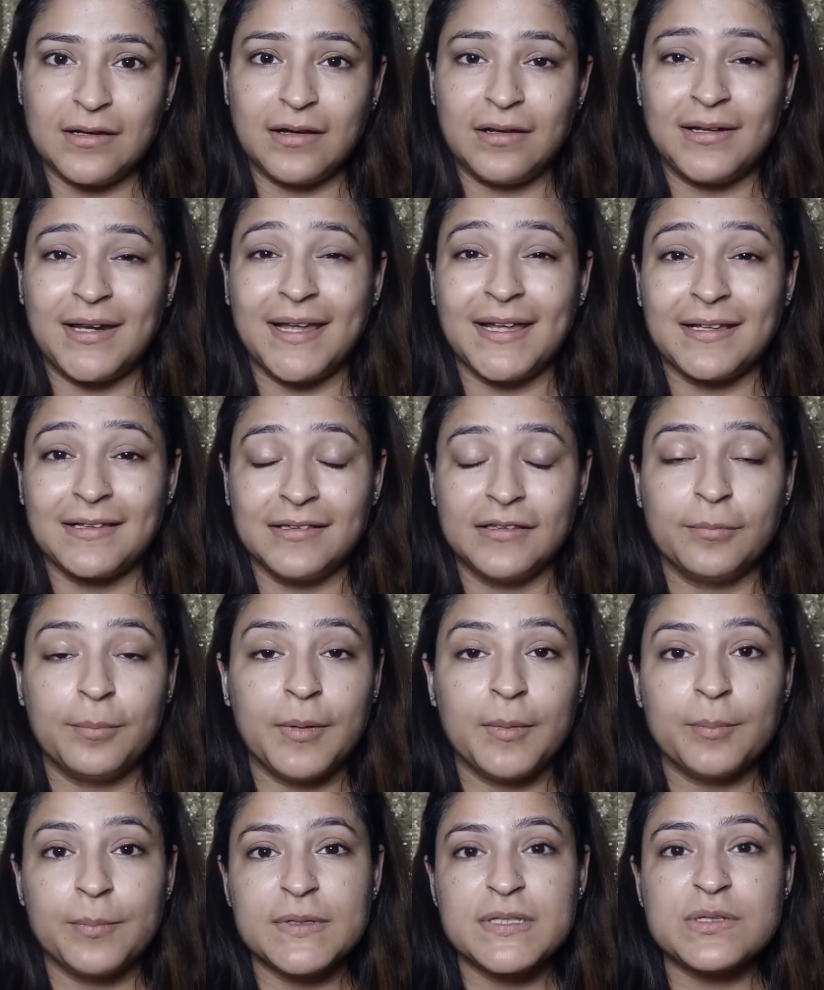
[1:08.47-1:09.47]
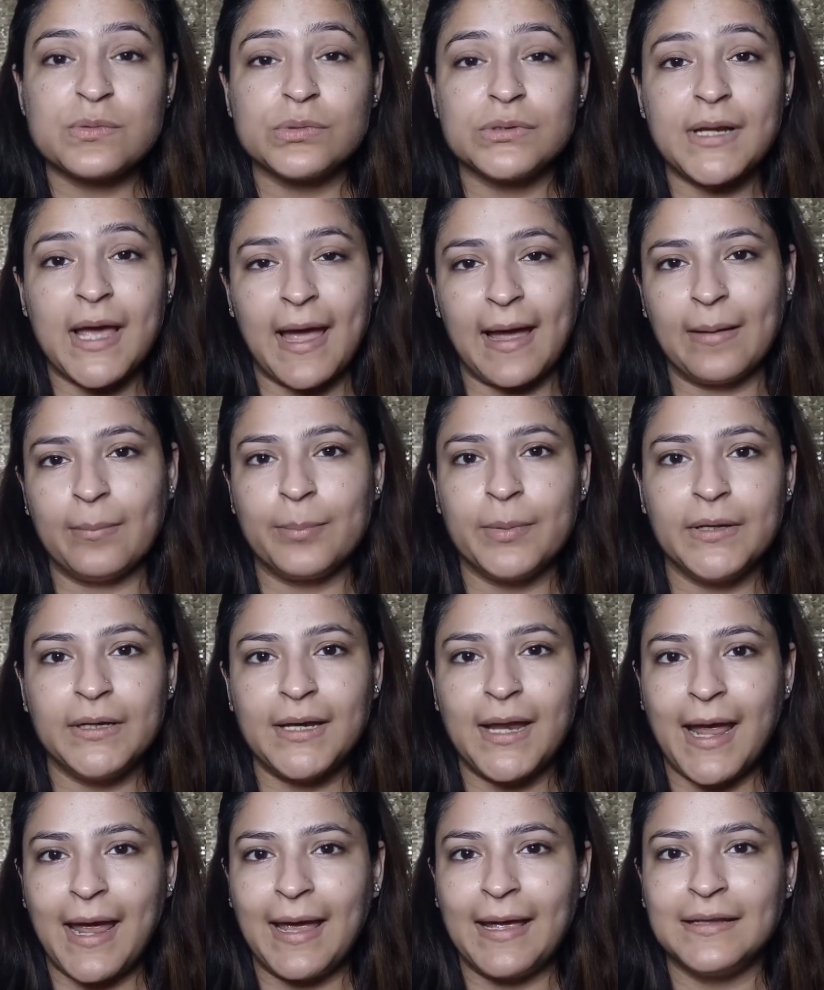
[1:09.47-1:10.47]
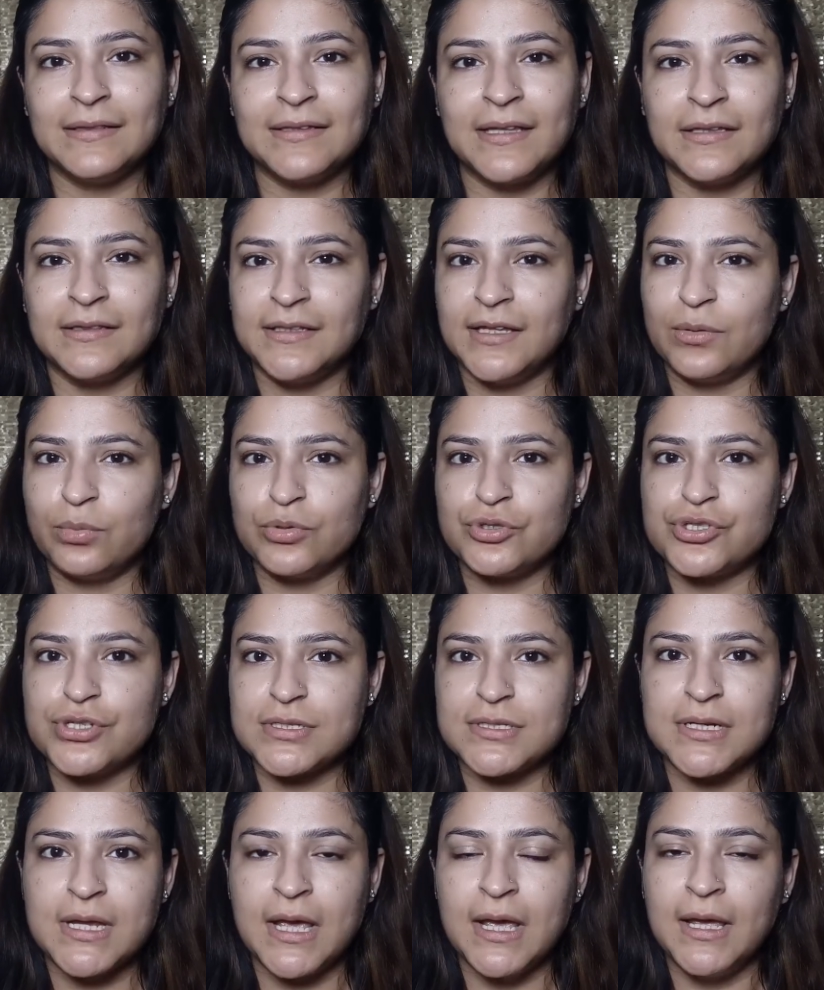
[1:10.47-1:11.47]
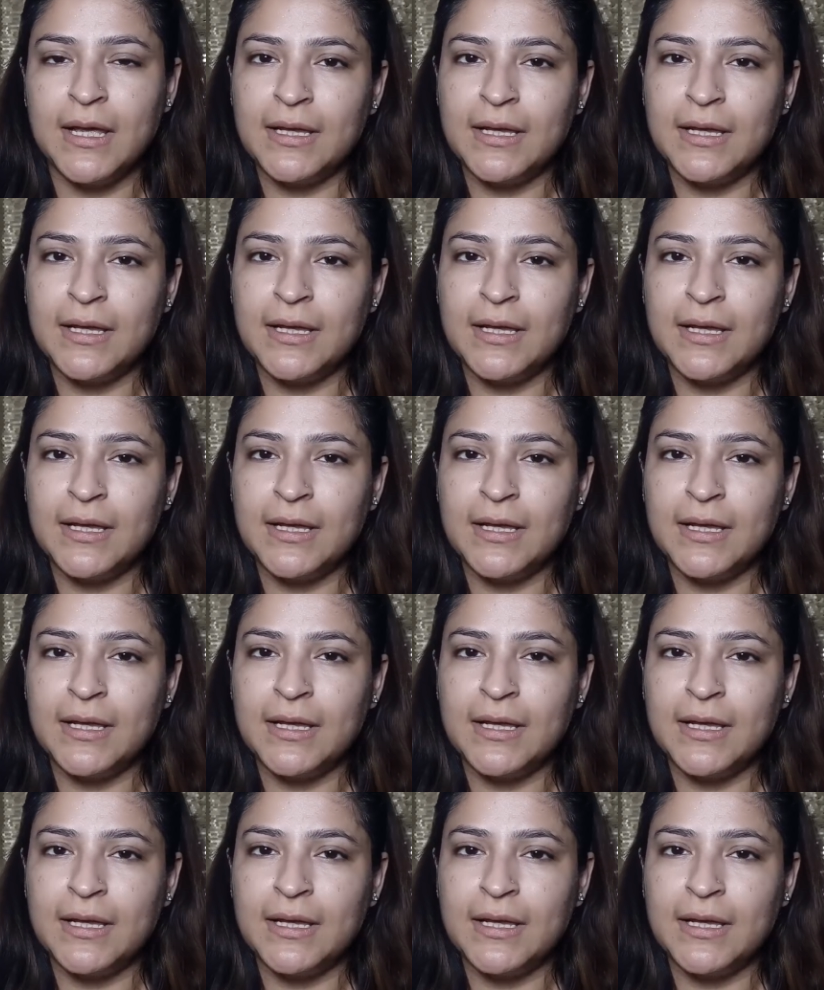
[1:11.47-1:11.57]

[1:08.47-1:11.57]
Like the pimples would happen and then they would just